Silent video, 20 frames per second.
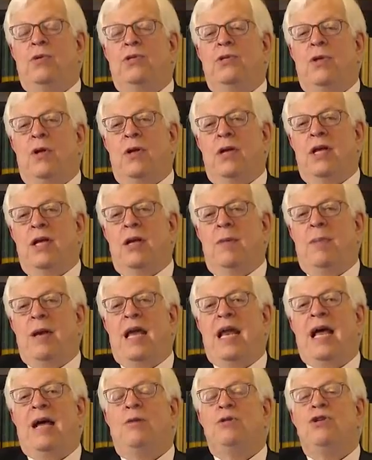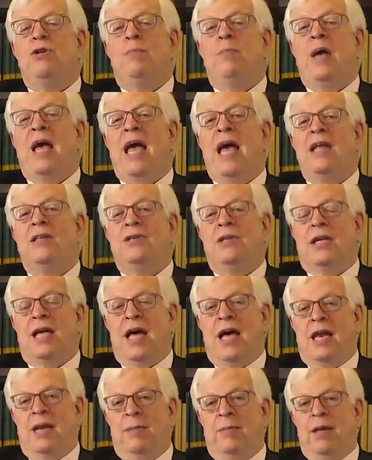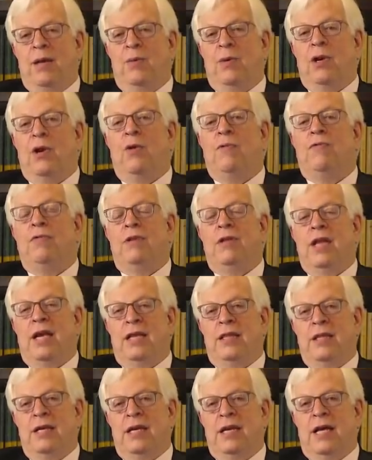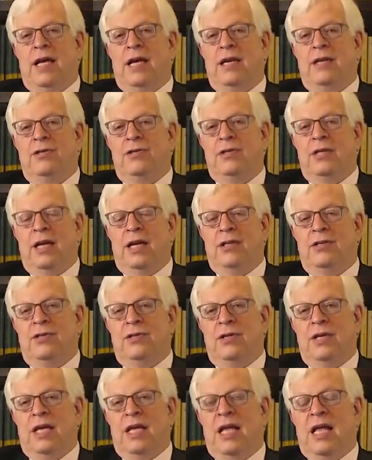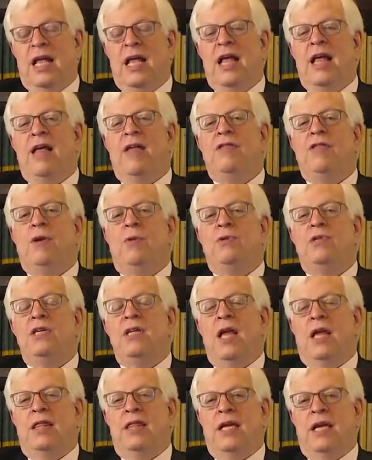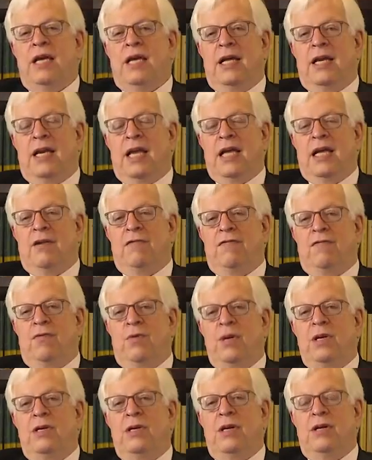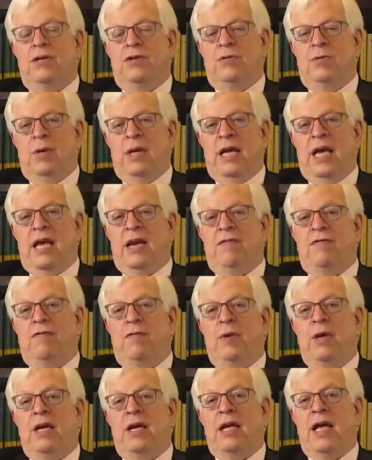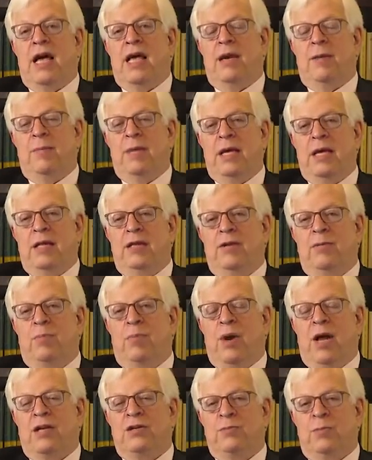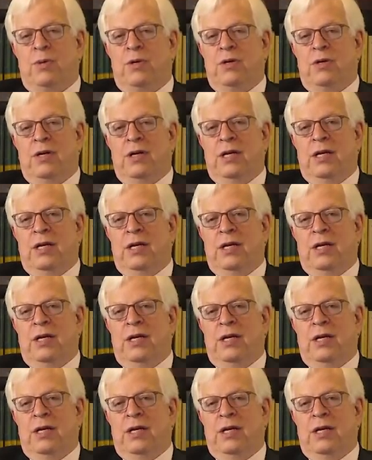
was talking about how Japan's economy will overtake the United States. There is nothing like a free country and a free economy to prosper.